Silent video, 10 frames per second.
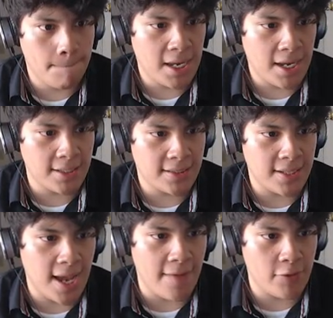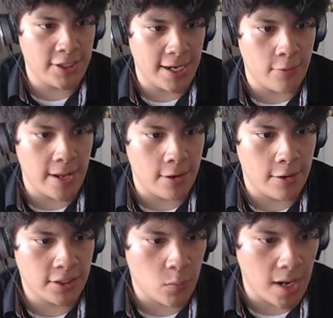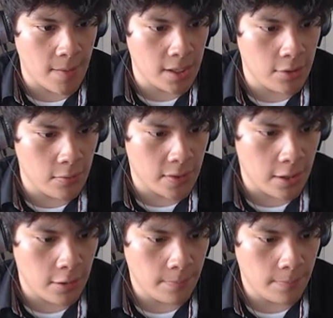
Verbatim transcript: because I have Regenerator. So what I'm gonna do here